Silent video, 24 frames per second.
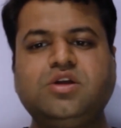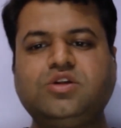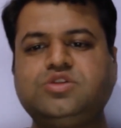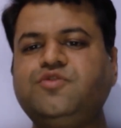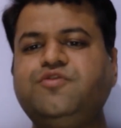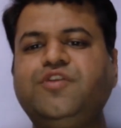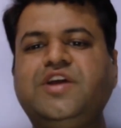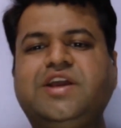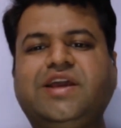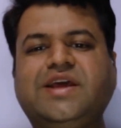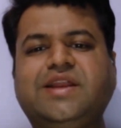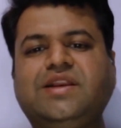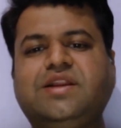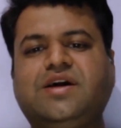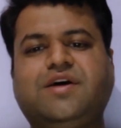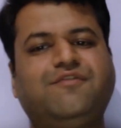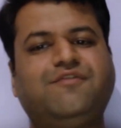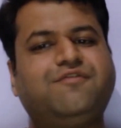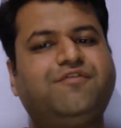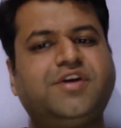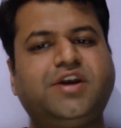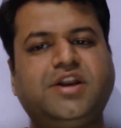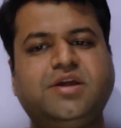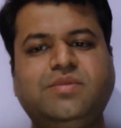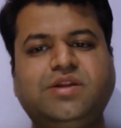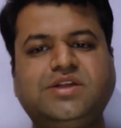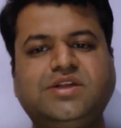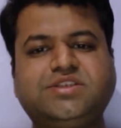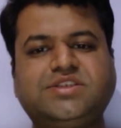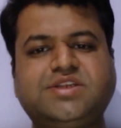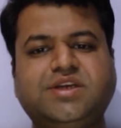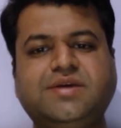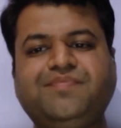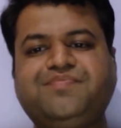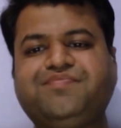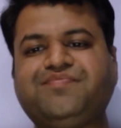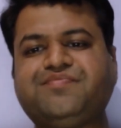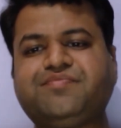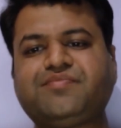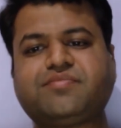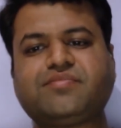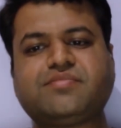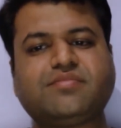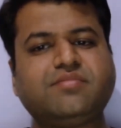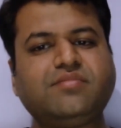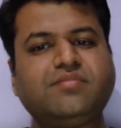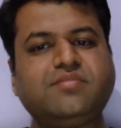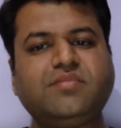So we can comfortably say
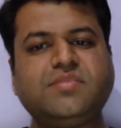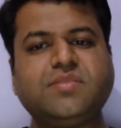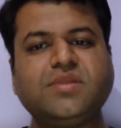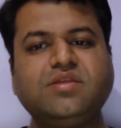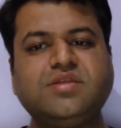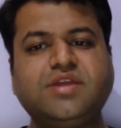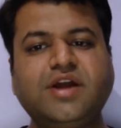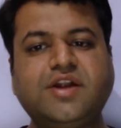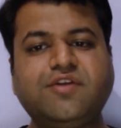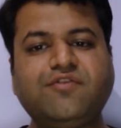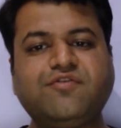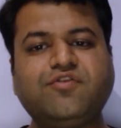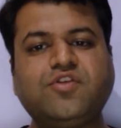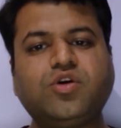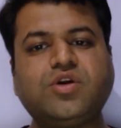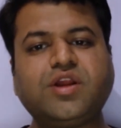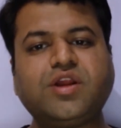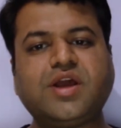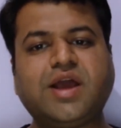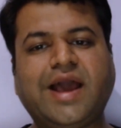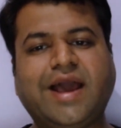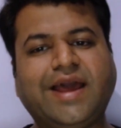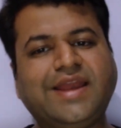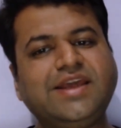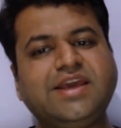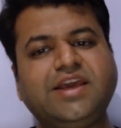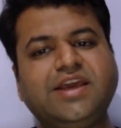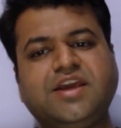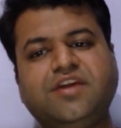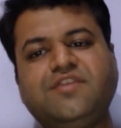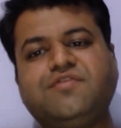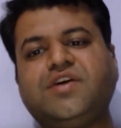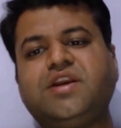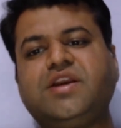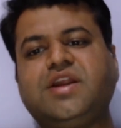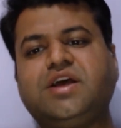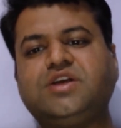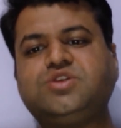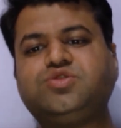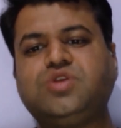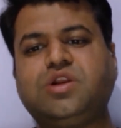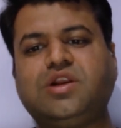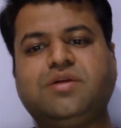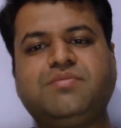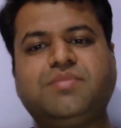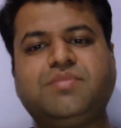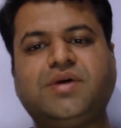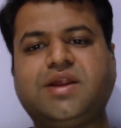that for any even natural
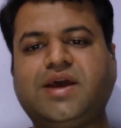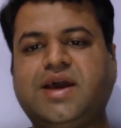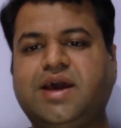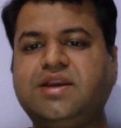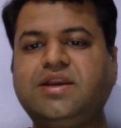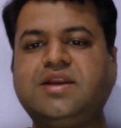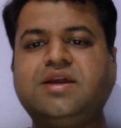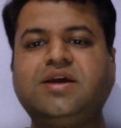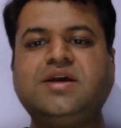number n,